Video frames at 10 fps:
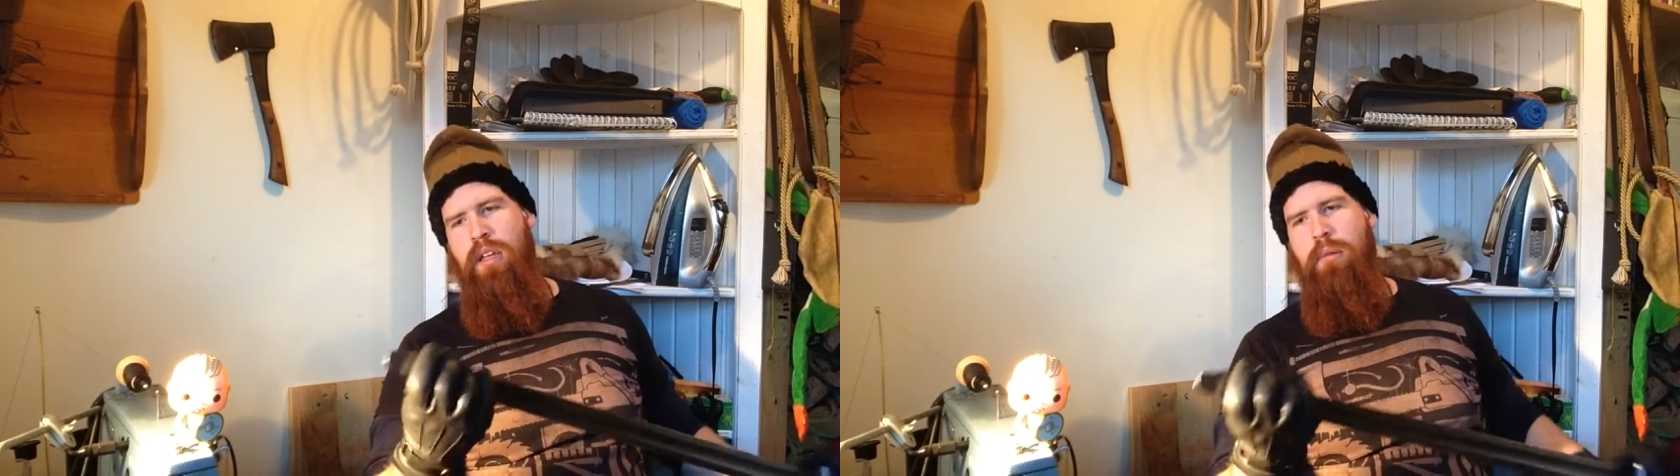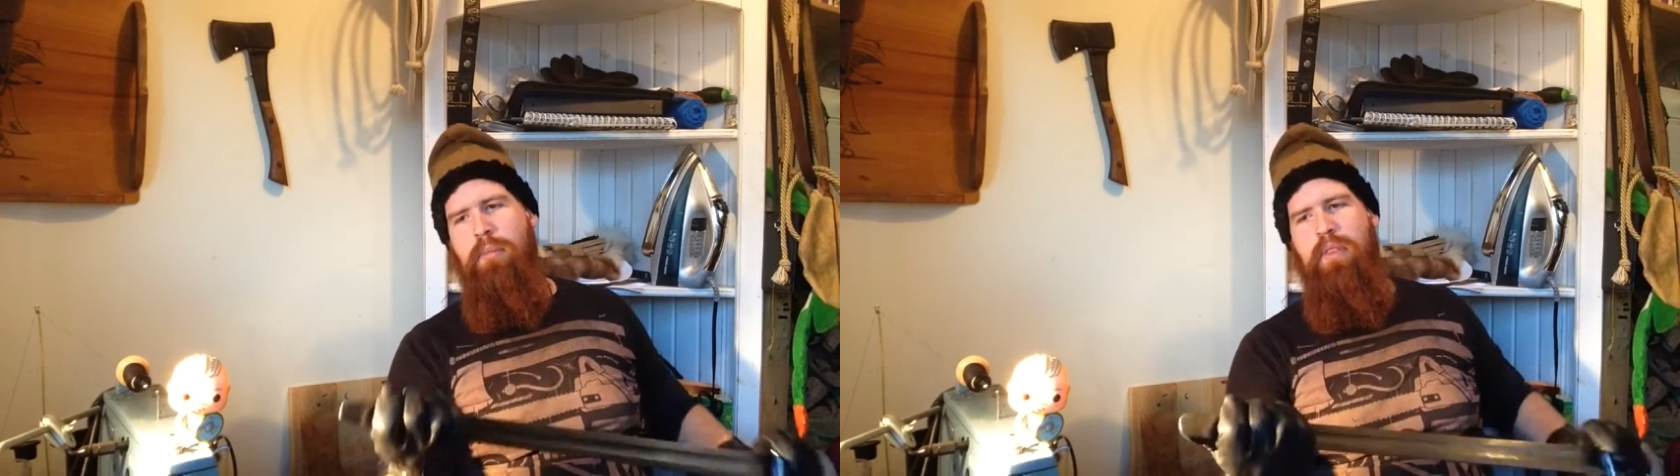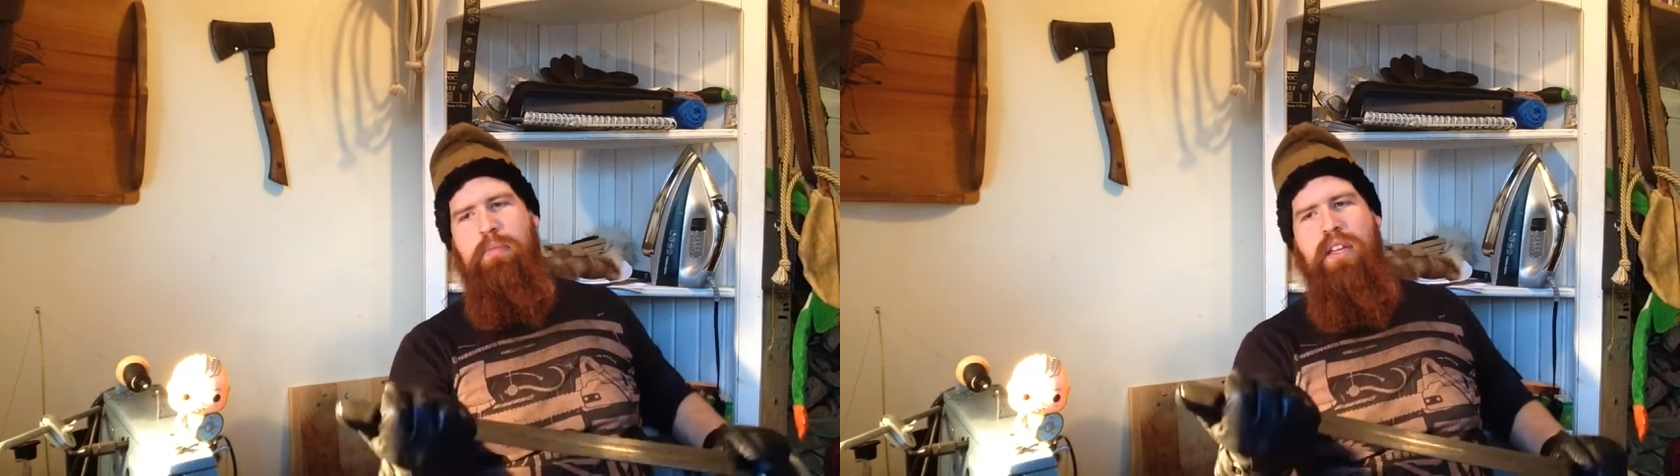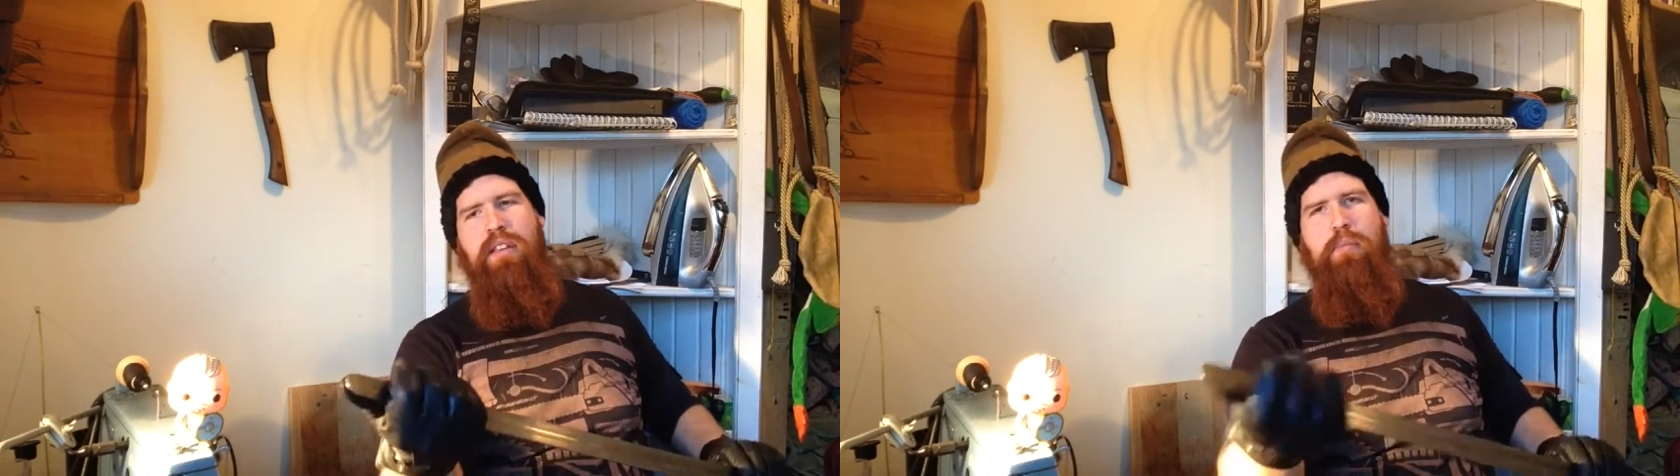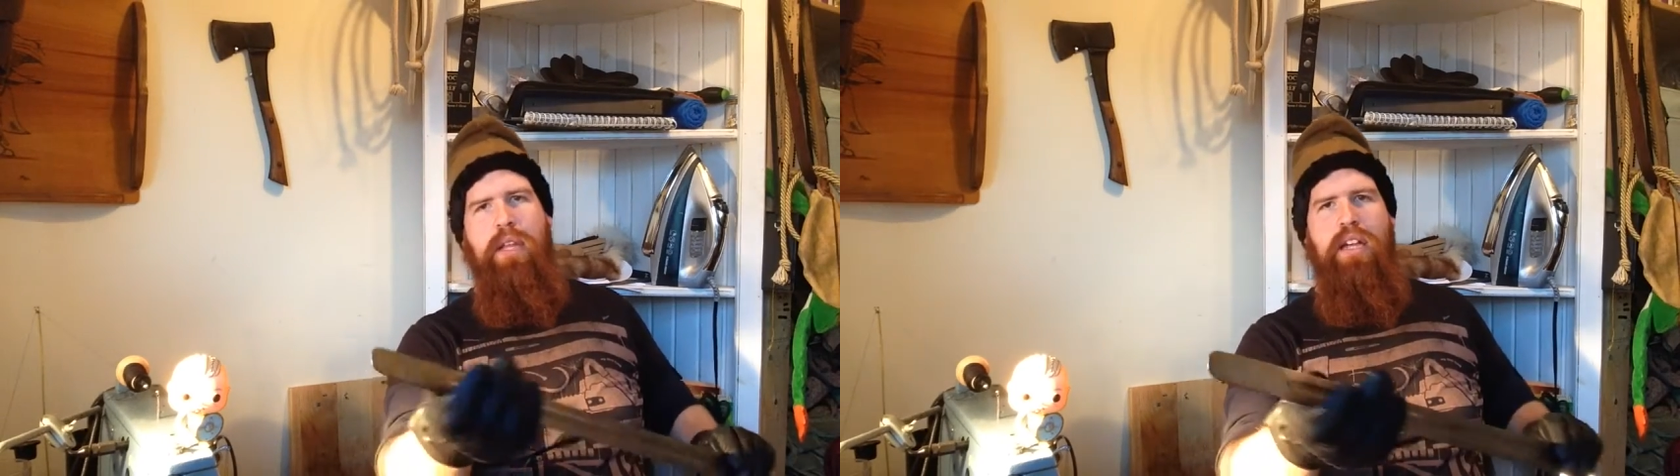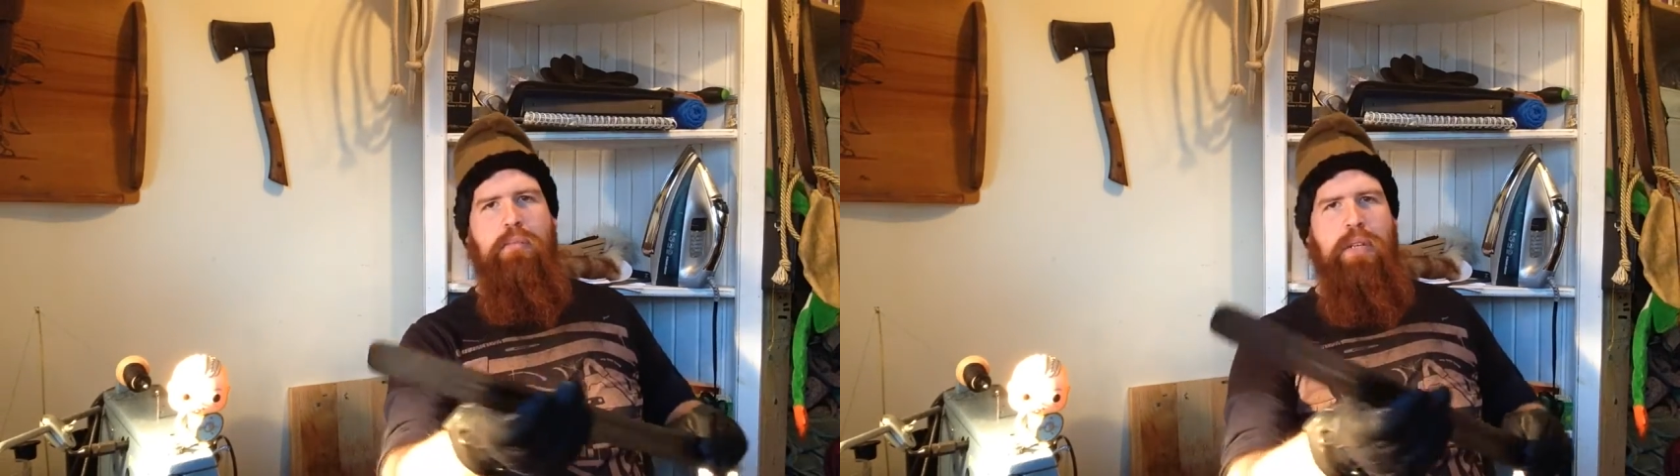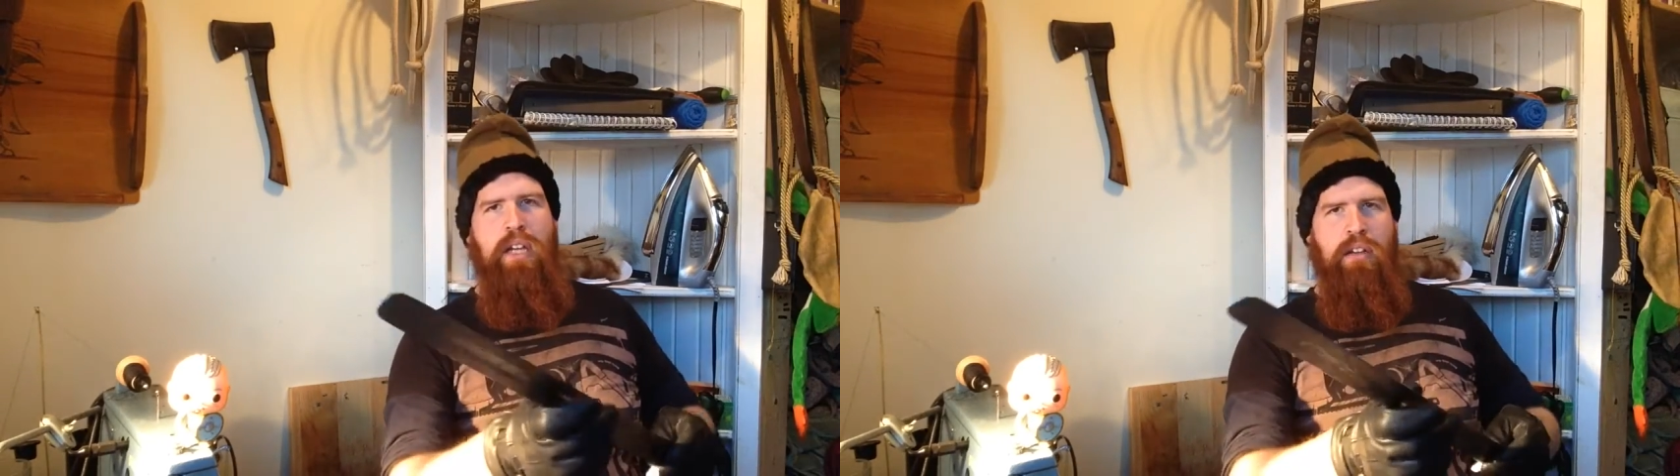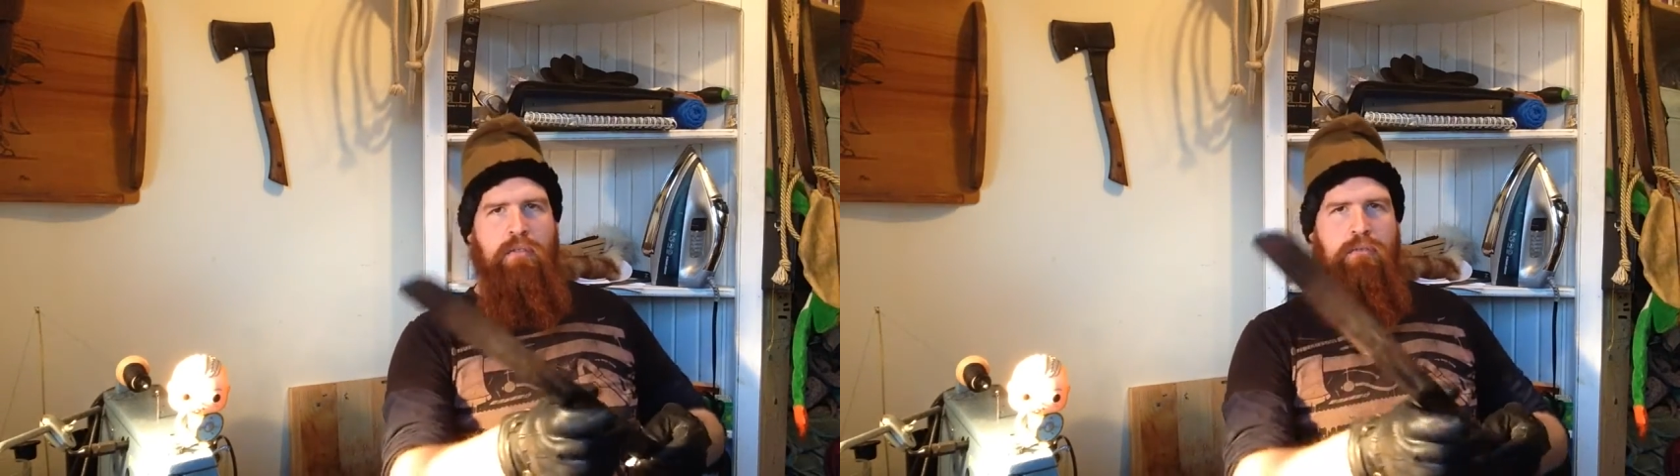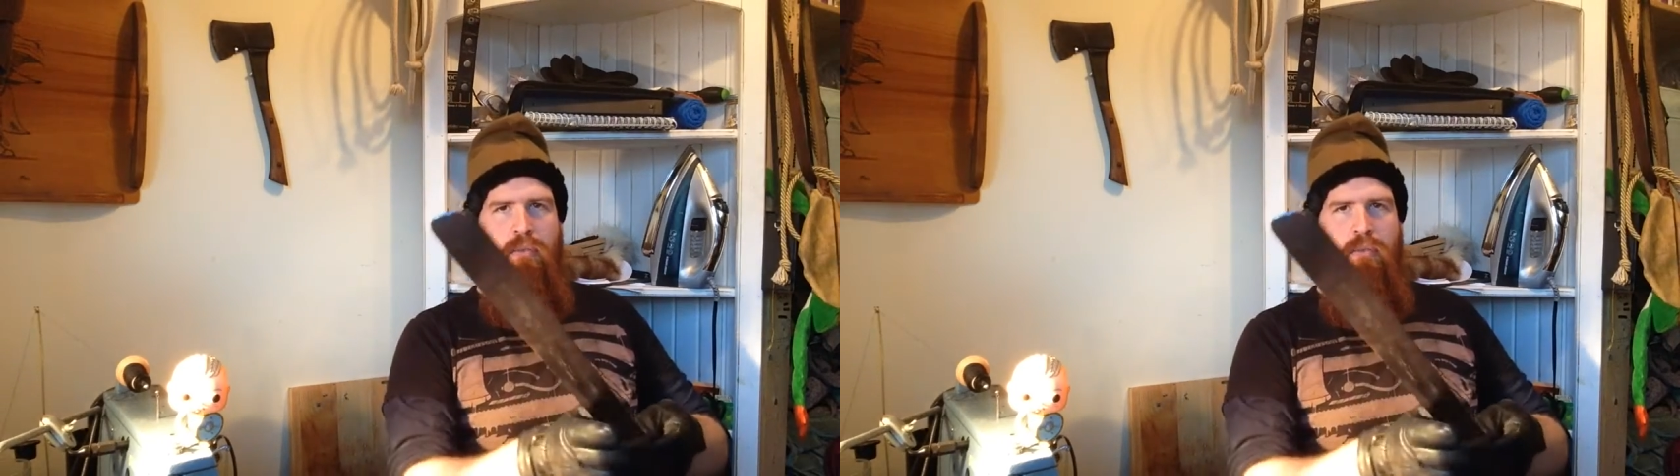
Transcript: But the blade being